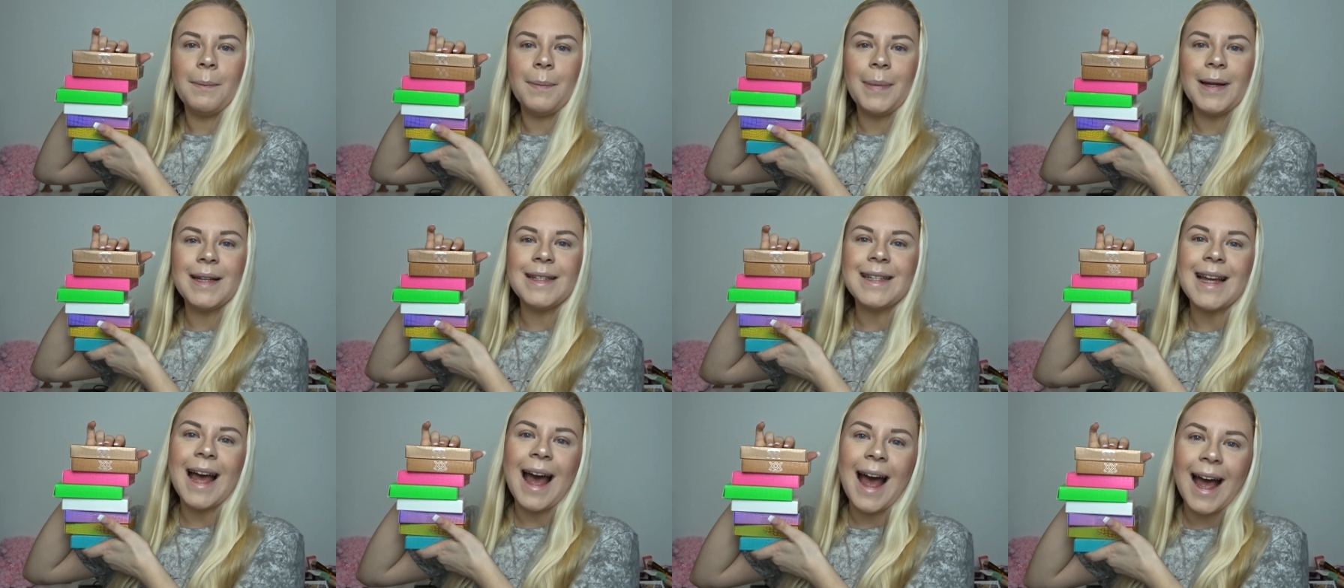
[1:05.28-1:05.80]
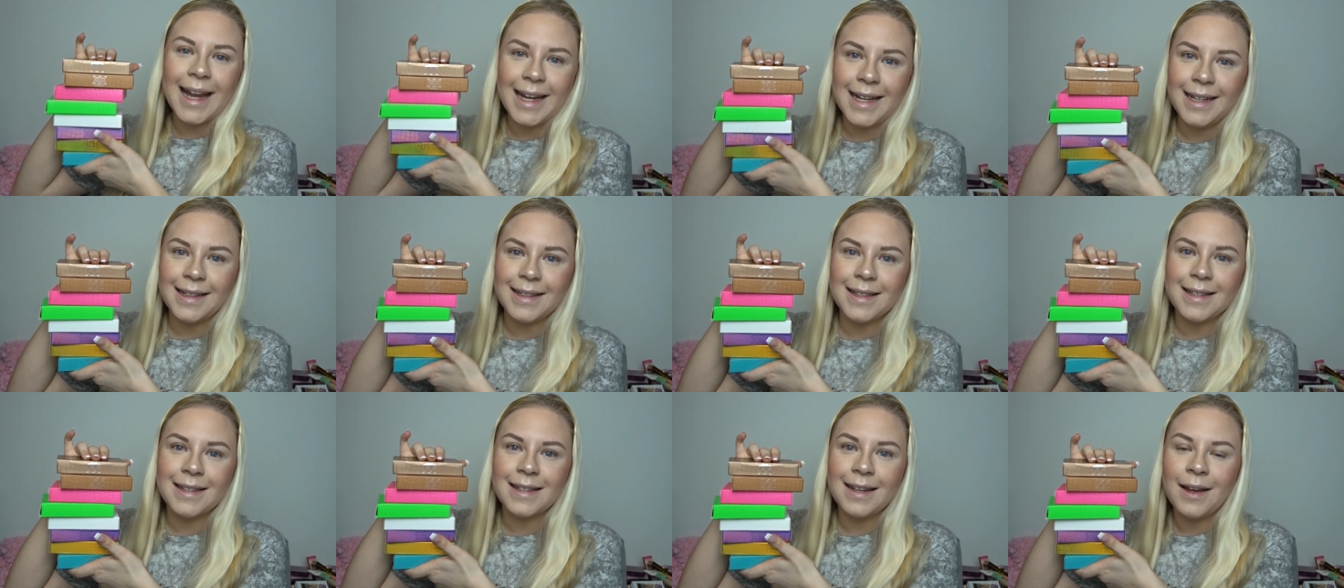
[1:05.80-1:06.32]
but
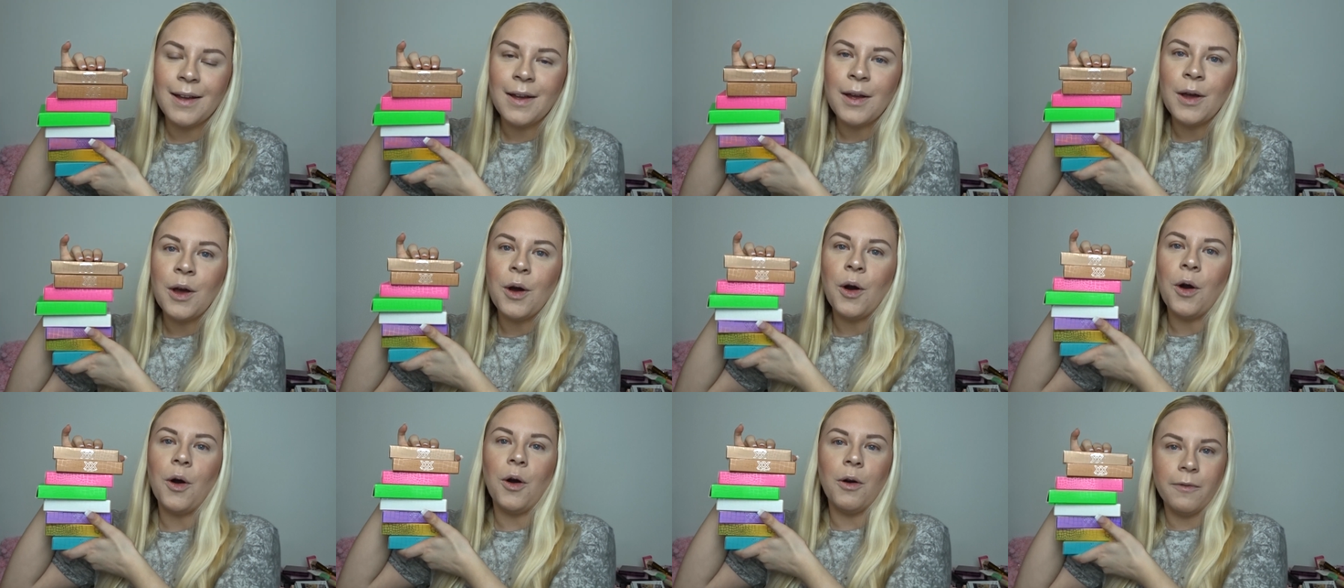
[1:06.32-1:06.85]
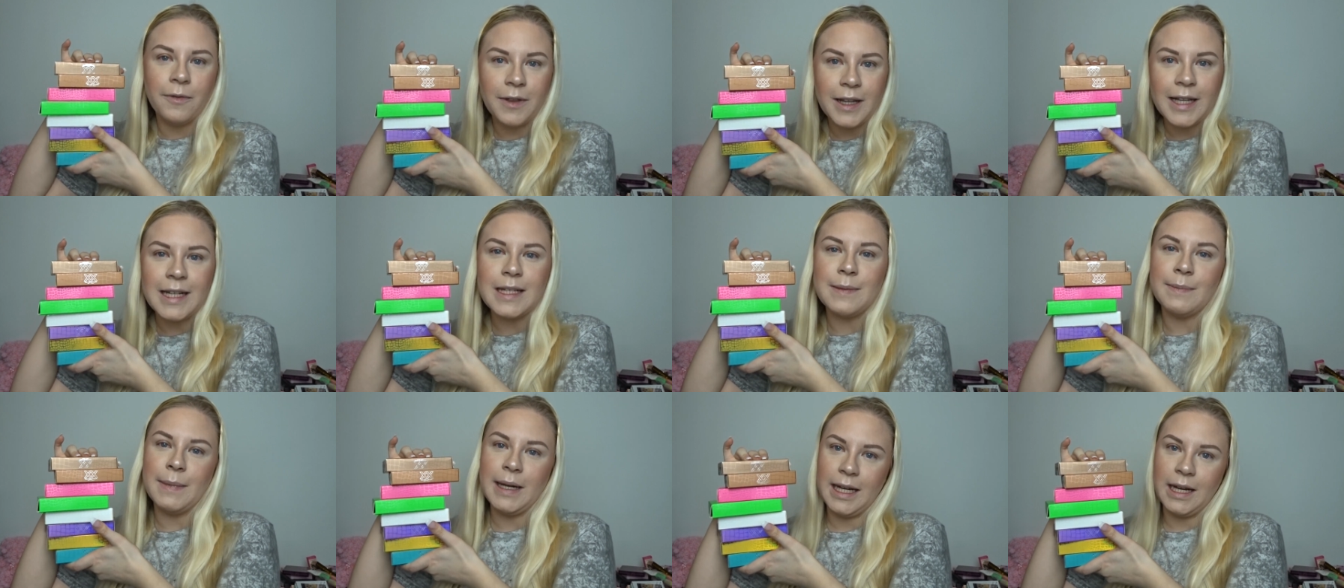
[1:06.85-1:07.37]
eight of
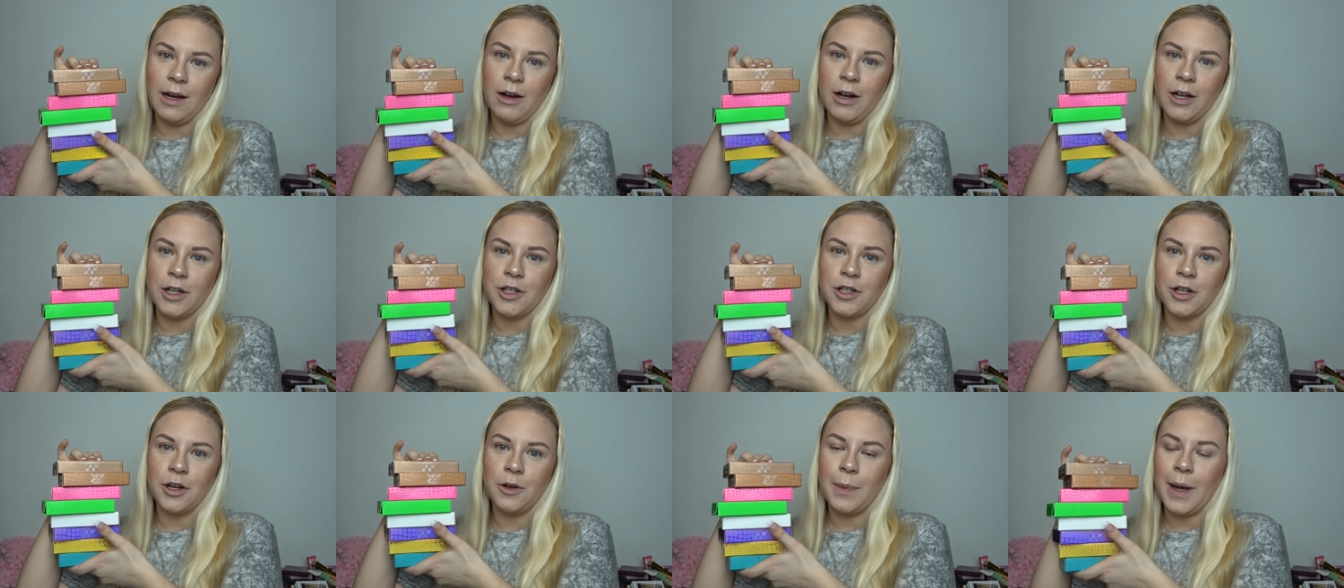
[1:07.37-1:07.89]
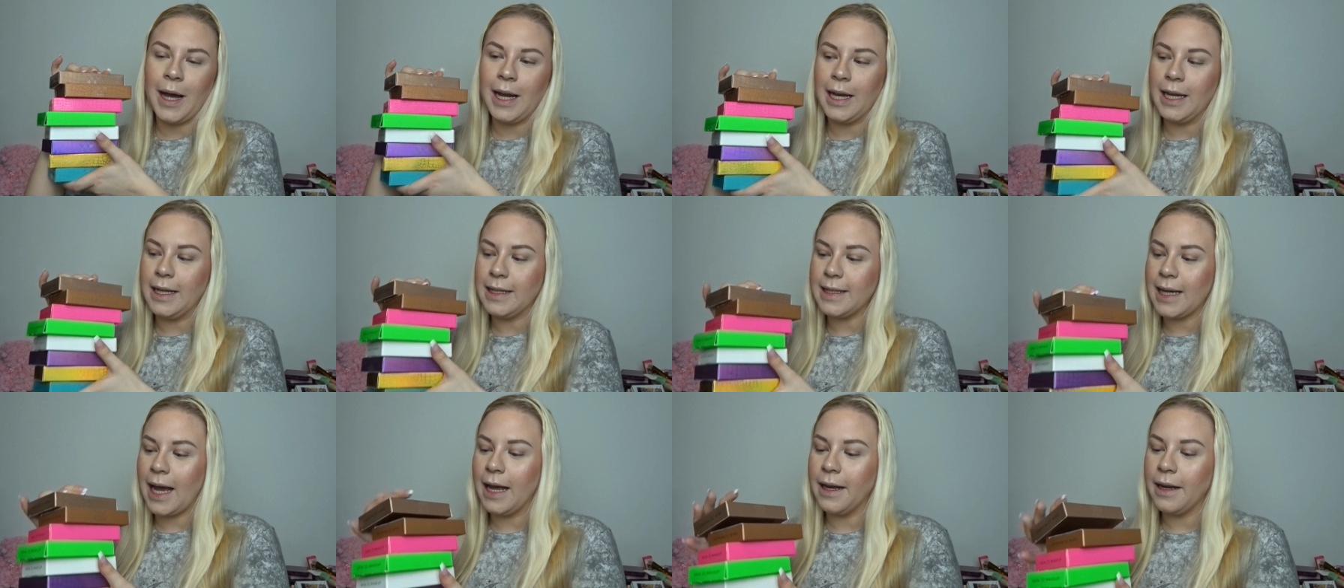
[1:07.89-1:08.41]
these mini eyeshadow
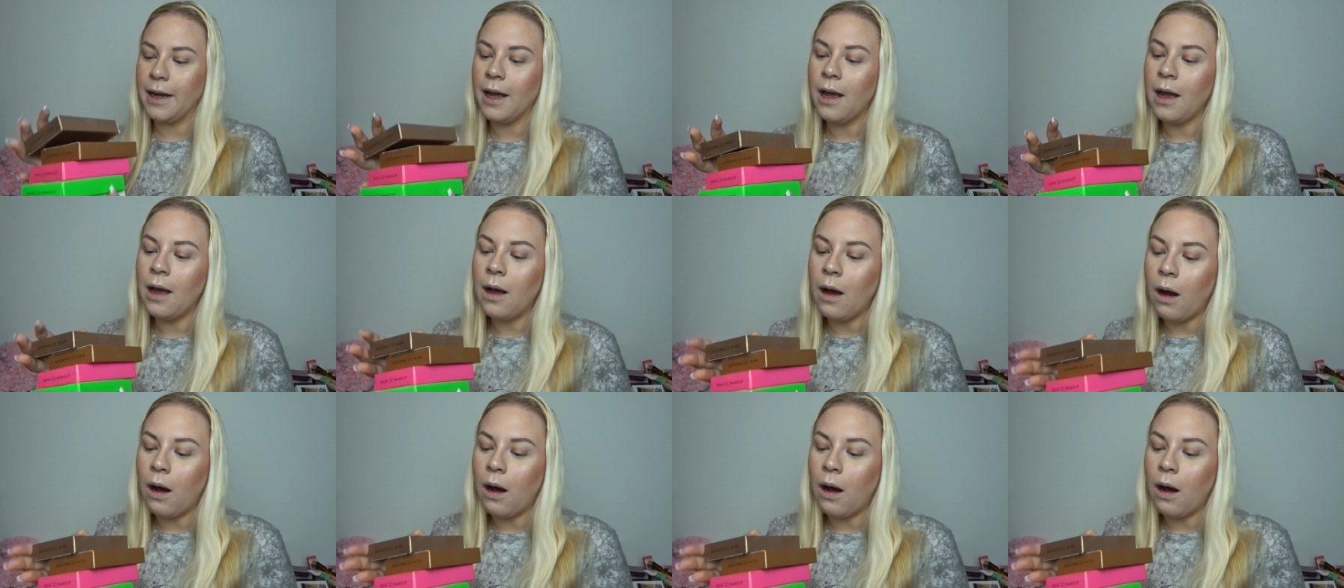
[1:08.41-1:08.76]
palettes and